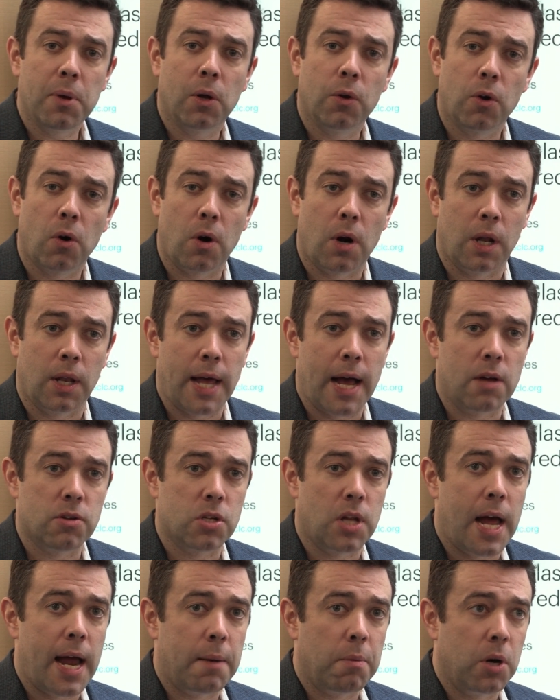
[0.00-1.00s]
Builder
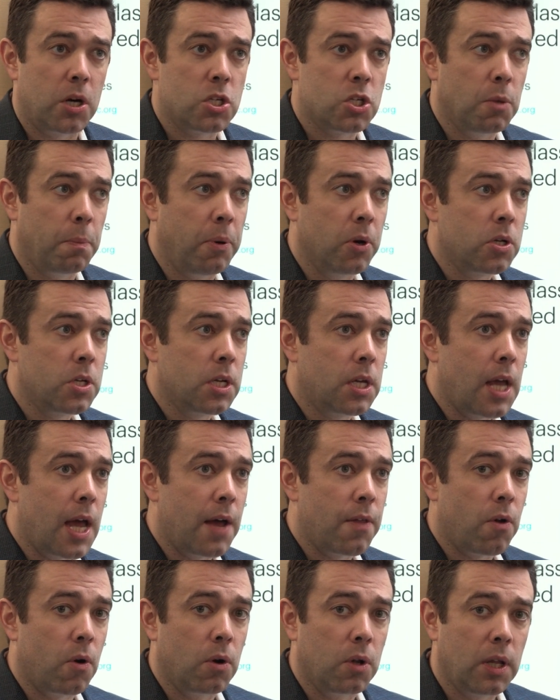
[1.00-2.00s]
allows libraries to put
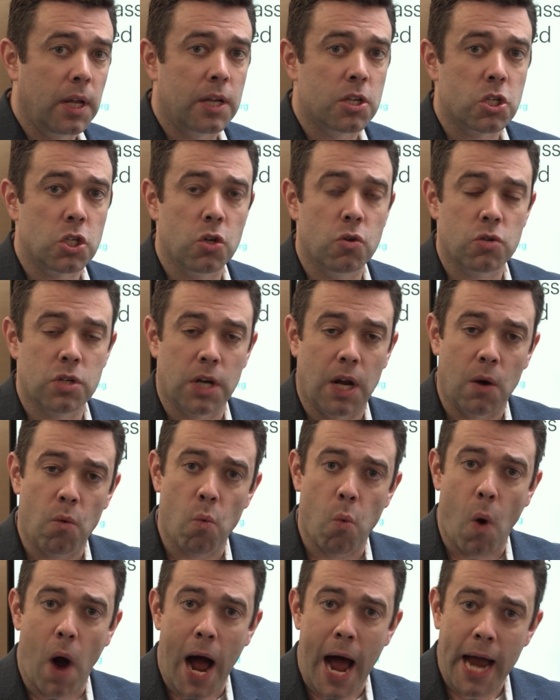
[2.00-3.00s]
together lists using a
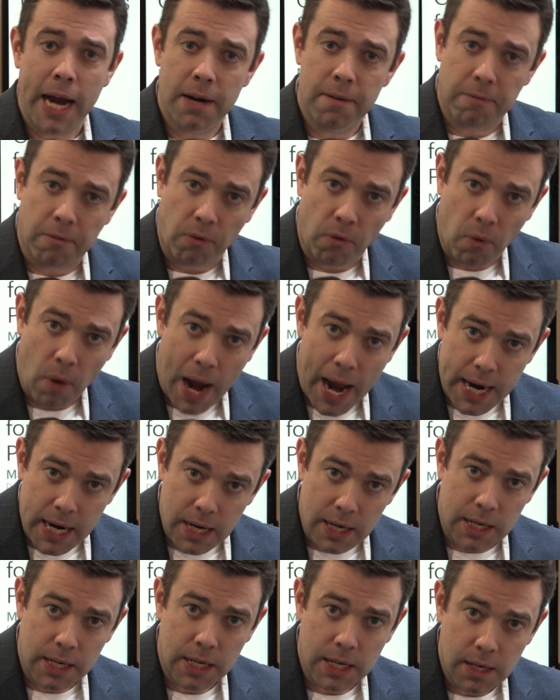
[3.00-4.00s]
wide
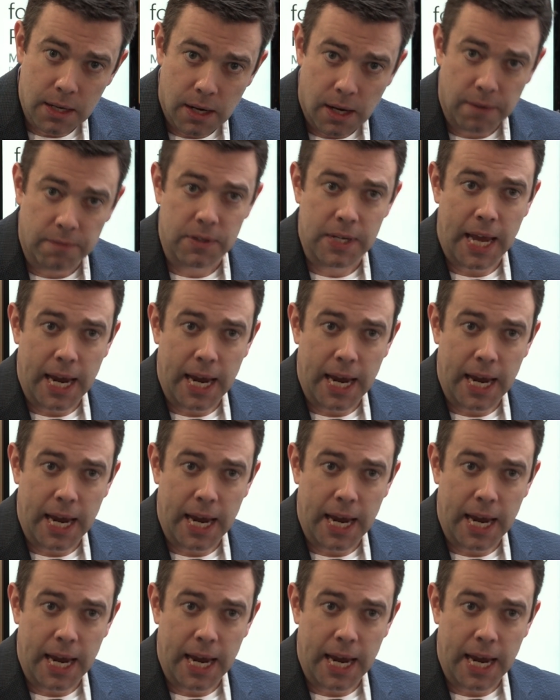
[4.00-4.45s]
variety of